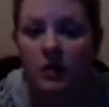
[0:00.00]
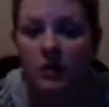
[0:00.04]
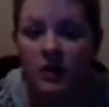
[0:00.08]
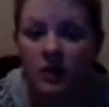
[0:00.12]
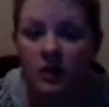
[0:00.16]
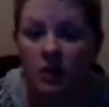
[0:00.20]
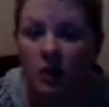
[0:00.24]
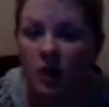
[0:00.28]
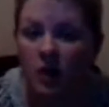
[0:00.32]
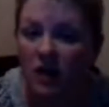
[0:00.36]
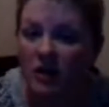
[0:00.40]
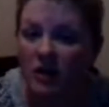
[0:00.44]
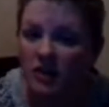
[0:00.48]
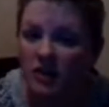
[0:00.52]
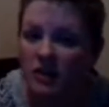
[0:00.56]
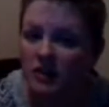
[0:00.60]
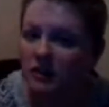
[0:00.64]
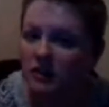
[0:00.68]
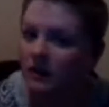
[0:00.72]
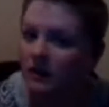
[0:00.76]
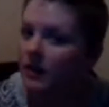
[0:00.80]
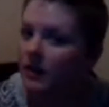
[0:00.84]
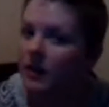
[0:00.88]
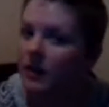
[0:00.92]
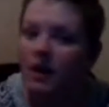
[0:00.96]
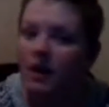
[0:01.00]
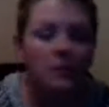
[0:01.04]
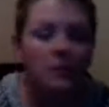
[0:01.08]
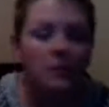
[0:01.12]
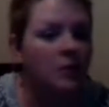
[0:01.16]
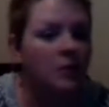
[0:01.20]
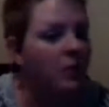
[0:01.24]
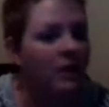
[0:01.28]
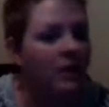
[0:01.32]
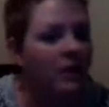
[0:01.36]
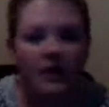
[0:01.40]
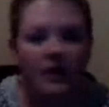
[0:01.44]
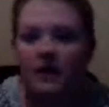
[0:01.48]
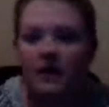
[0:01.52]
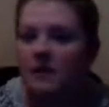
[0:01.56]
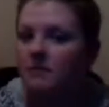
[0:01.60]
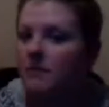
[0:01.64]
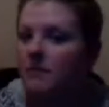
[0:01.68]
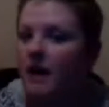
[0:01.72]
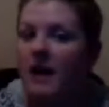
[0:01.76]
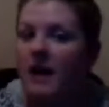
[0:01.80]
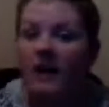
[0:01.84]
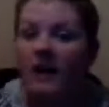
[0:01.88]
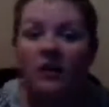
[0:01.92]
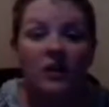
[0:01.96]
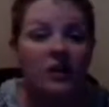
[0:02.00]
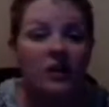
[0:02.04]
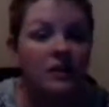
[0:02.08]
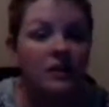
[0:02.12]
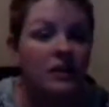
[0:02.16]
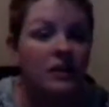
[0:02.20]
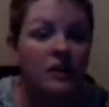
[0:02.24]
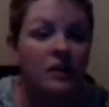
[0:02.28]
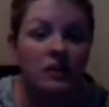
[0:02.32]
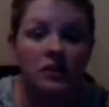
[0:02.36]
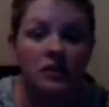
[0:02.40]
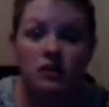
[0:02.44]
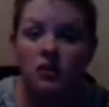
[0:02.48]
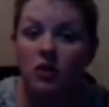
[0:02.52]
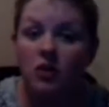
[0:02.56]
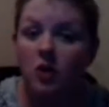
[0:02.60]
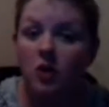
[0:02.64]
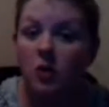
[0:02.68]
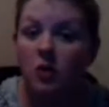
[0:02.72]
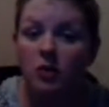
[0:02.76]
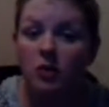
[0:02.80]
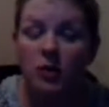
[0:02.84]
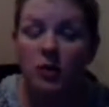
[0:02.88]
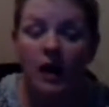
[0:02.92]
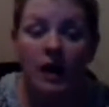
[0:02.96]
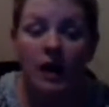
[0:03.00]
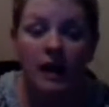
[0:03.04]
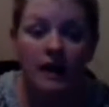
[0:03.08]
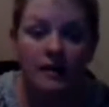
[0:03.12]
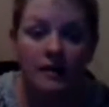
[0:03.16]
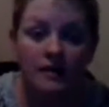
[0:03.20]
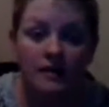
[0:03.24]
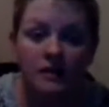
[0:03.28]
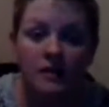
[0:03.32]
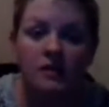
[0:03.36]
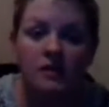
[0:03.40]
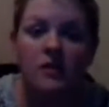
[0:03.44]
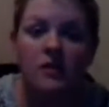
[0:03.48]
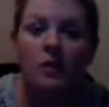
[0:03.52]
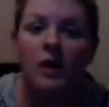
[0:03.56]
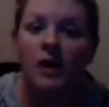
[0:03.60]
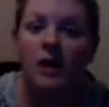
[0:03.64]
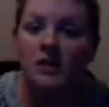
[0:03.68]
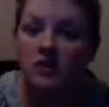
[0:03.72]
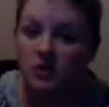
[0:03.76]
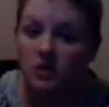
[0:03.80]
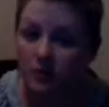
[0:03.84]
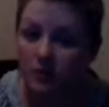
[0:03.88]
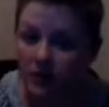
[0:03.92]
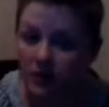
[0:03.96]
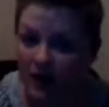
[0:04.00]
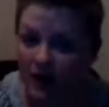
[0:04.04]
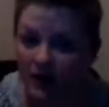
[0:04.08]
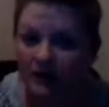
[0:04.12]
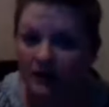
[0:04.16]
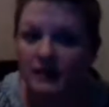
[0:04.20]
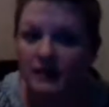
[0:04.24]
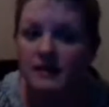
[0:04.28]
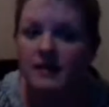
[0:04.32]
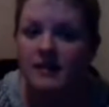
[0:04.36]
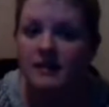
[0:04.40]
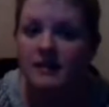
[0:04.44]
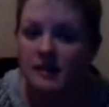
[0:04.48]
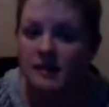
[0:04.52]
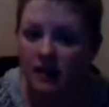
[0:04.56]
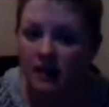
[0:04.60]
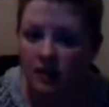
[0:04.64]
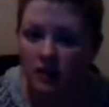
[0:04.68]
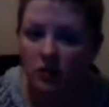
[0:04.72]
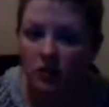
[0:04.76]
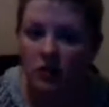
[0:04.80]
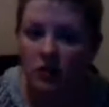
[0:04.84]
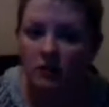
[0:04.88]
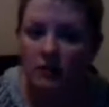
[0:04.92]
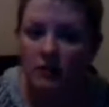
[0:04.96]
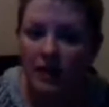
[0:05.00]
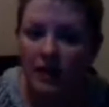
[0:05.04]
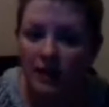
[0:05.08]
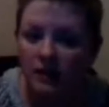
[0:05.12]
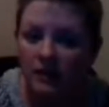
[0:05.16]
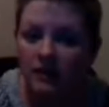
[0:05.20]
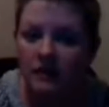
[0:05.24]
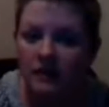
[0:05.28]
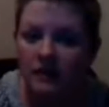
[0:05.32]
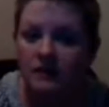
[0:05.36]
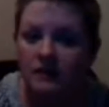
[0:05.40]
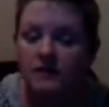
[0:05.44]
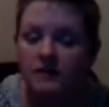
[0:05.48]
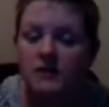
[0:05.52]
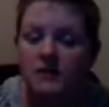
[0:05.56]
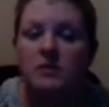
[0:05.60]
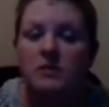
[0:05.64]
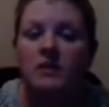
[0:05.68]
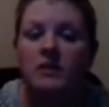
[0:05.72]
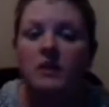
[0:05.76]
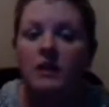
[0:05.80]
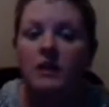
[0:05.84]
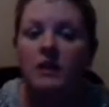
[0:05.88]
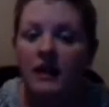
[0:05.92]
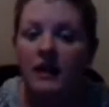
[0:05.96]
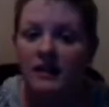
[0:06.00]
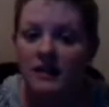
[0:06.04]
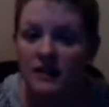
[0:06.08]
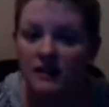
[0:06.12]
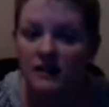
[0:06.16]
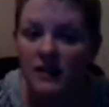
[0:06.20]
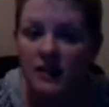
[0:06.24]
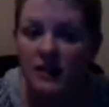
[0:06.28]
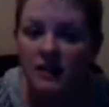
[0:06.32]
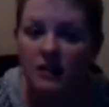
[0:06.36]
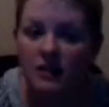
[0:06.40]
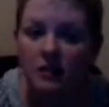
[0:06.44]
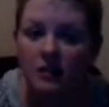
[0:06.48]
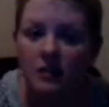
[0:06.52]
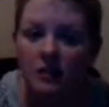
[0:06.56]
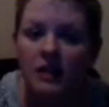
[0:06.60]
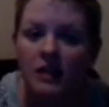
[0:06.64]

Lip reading: But with an imperative, there's no rise. So as you're practicing saying your imperatives with our activity that we're going to do next,